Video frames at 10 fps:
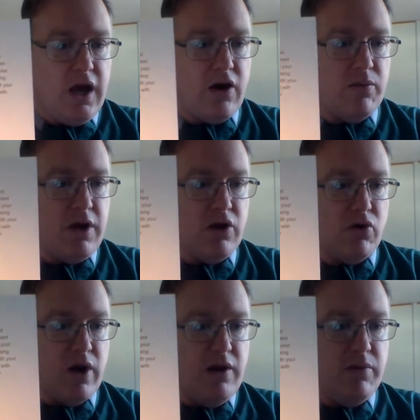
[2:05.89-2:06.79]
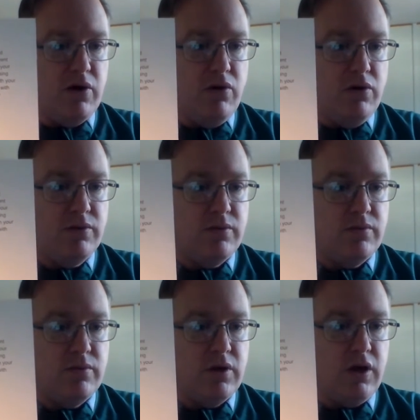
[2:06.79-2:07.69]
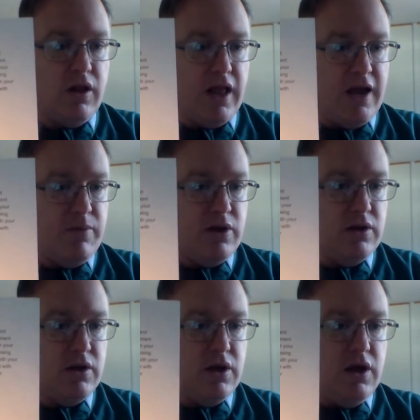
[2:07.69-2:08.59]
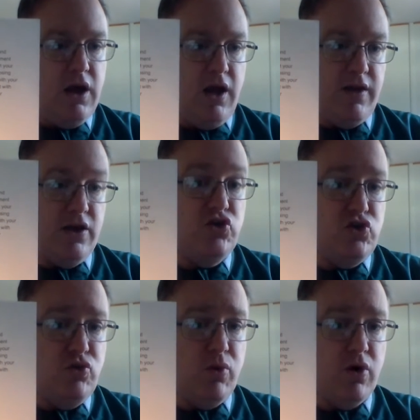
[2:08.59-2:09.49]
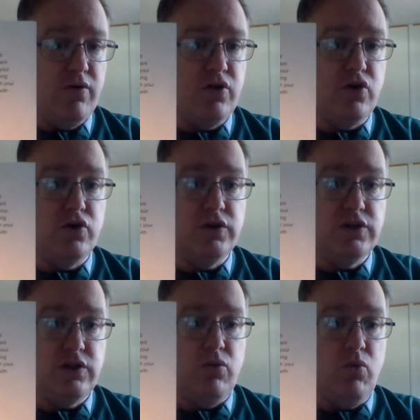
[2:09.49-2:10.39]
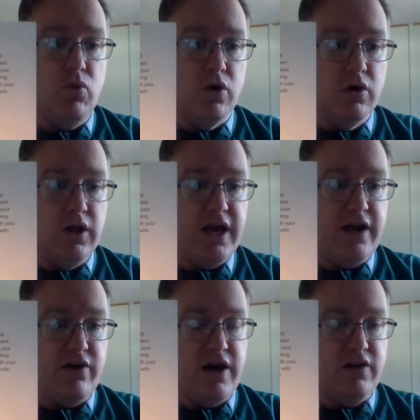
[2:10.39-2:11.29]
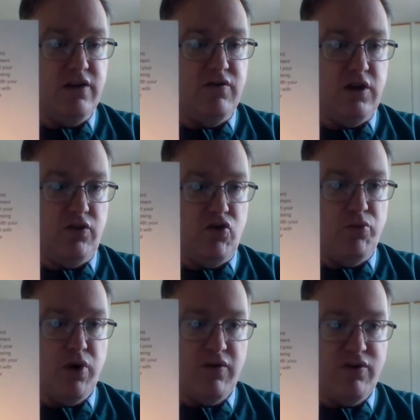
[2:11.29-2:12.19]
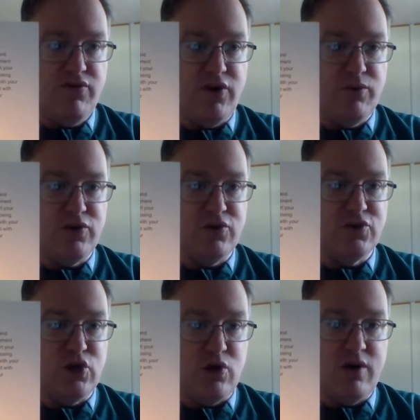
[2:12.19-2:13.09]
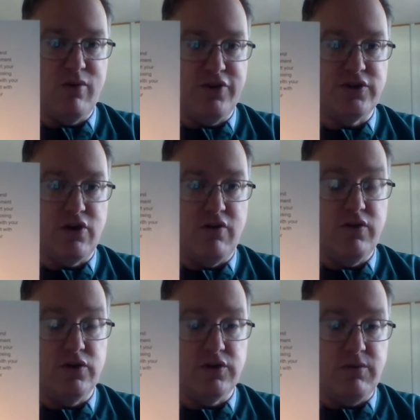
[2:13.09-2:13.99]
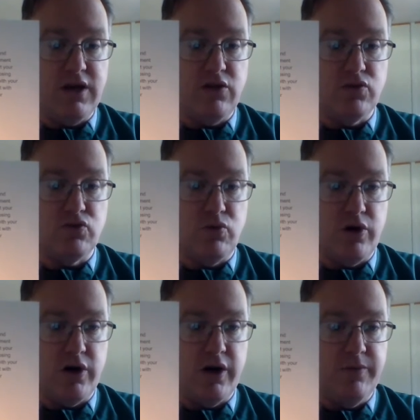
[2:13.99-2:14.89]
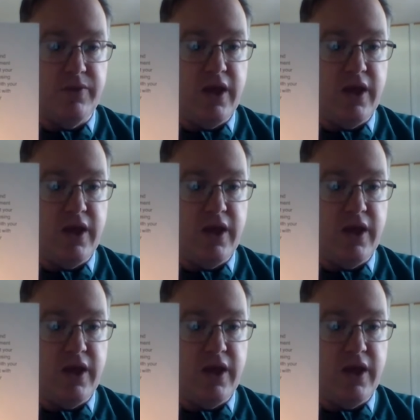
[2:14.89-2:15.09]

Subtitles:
How to make a rainbow, climate, and then 2 more of those word ladder activities. Hope you're having fun with those and you're able to solve those and make those work.